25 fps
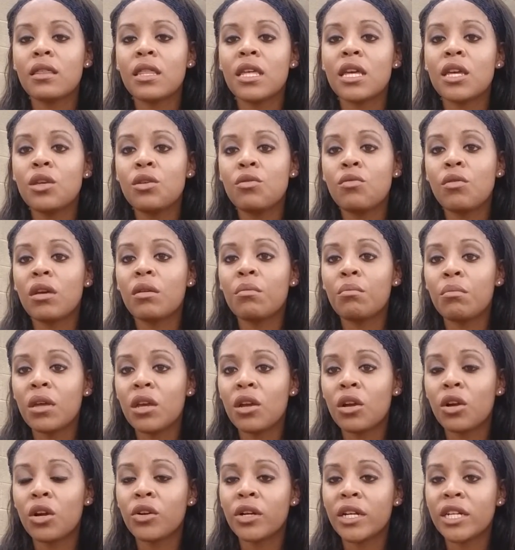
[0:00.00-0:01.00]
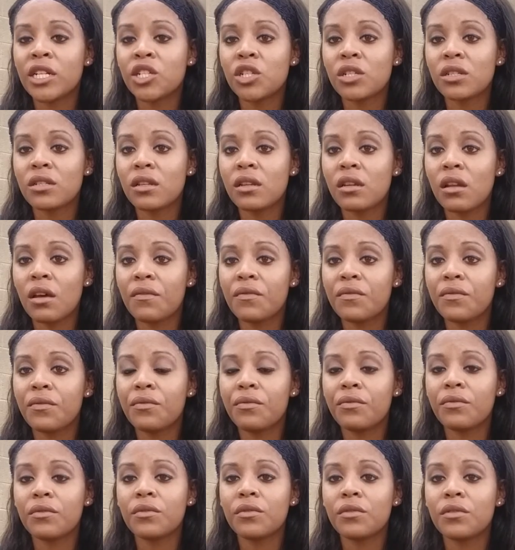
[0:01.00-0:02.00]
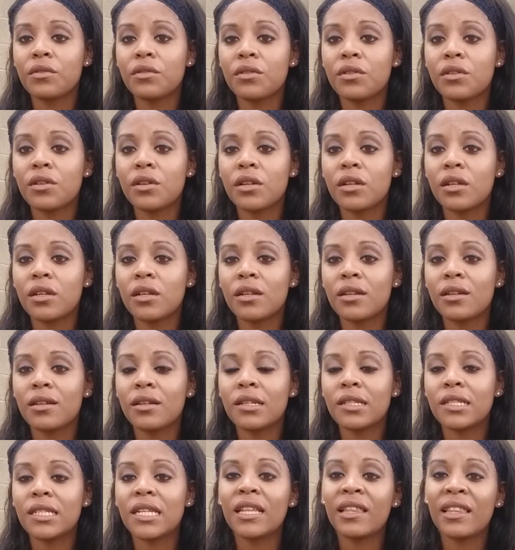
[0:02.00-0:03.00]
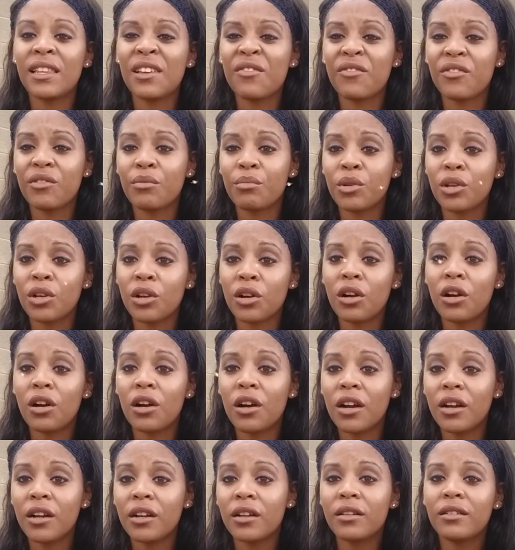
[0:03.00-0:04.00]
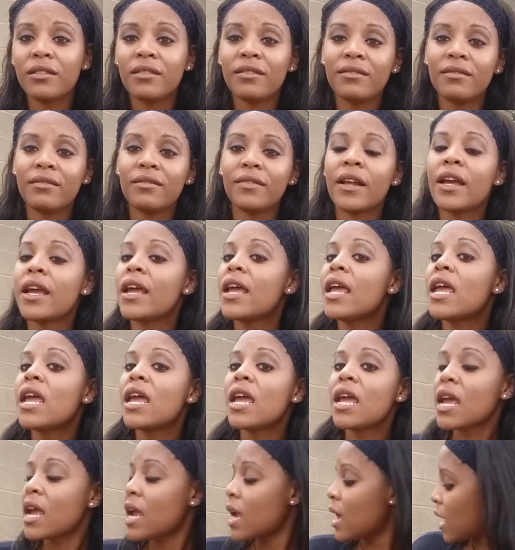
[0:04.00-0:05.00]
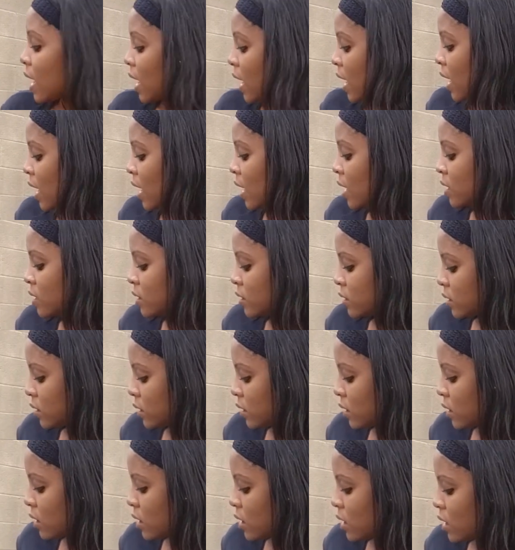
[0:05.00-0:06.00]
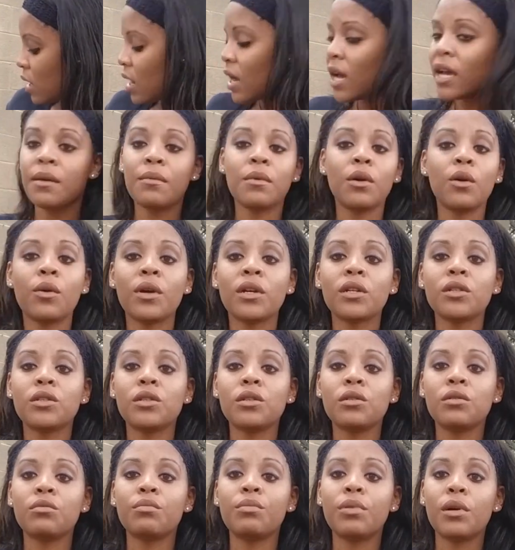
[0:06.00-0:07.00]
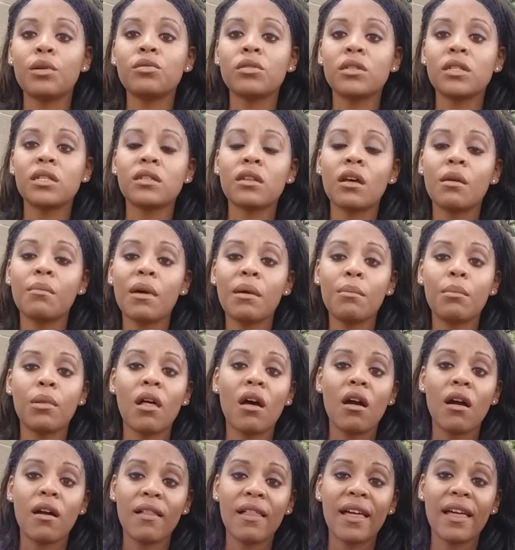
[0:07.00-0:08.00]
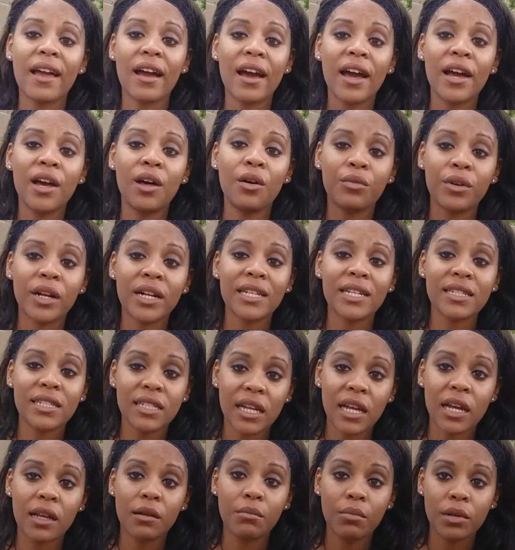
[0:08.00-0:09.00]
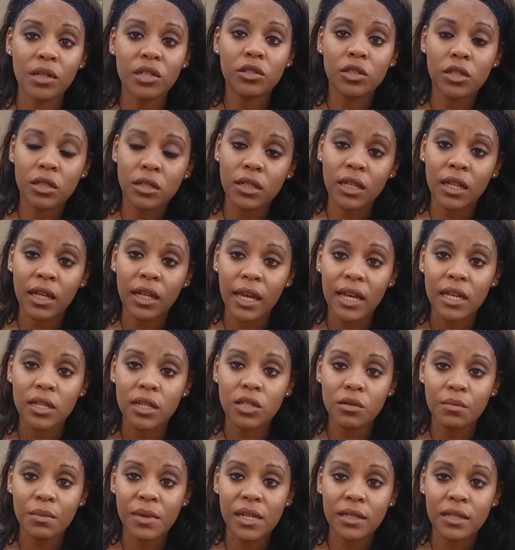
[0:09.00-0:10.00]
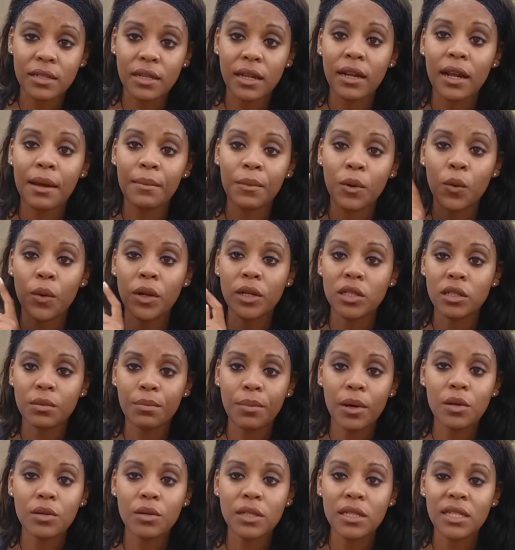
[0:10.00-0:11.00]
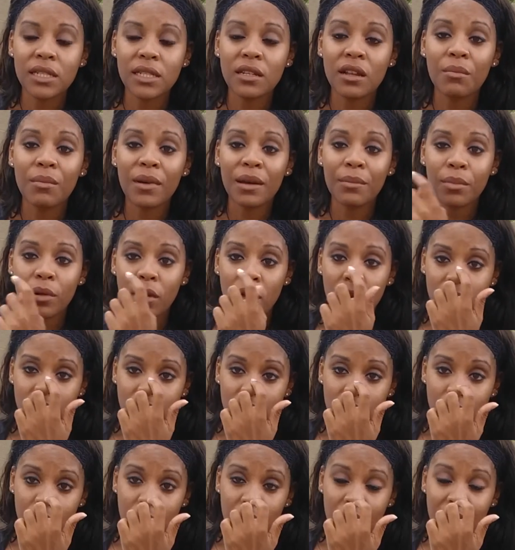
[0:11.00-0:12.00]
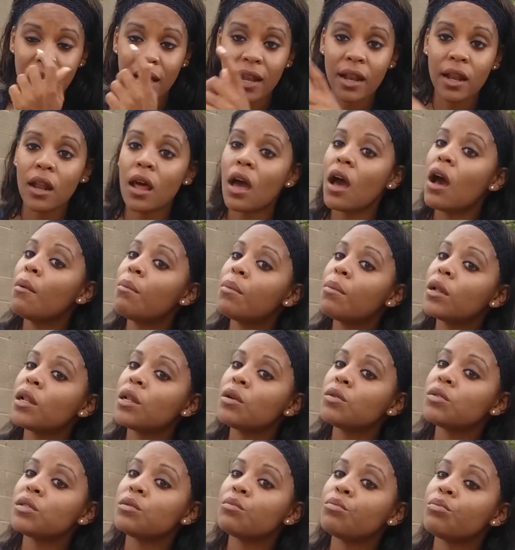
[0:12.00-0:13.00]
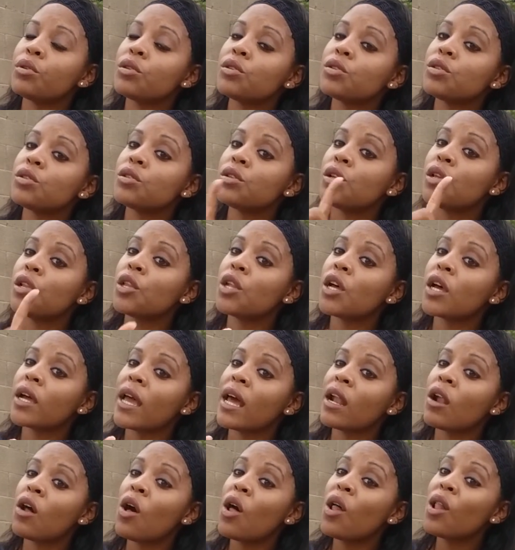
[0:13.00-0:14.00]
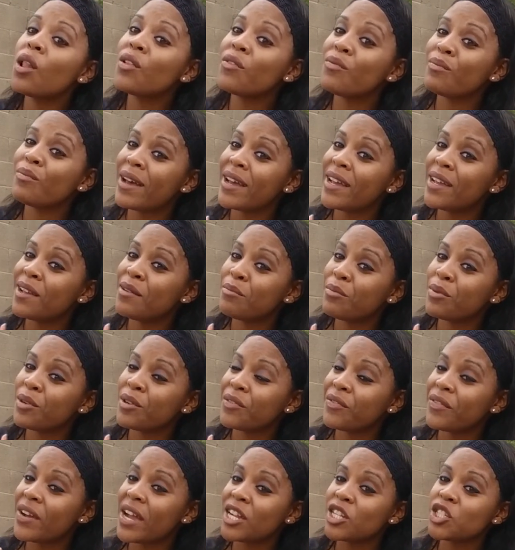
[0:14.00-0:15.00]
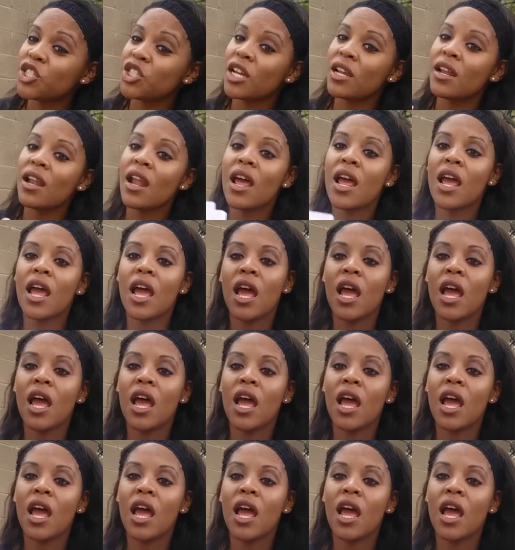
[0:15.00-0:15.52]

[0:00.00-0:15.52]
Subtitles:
that you can be courageous enough to live from your heart. And I am going to post this on my blog, like I already said, but just in case you missed it, I'm going to post this on my blog so you can get an up close and personal look at all of my imperfection,